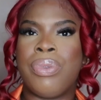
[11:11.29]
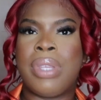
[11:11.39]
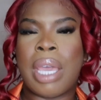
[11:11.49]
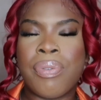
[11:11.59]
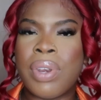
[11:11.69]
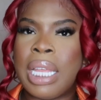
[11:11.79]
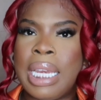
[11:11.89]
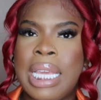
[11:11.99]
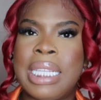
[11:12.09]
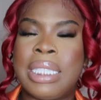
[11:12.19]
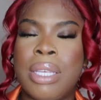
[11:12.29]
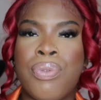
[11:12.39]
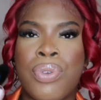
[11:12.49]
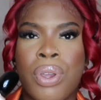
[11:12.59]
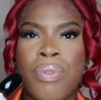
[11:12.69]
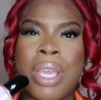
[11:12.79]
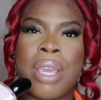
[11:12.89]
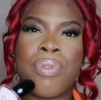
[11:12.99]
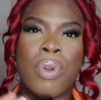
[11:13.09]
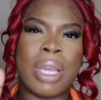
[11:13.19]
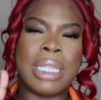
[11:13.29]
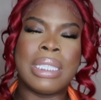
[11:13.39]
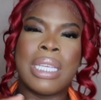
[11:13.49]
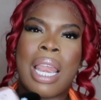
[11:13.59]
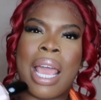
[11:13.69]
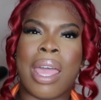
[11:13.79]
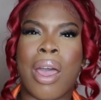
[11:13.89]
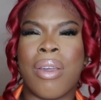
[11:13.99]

Definitely Sea Fiori if you're into like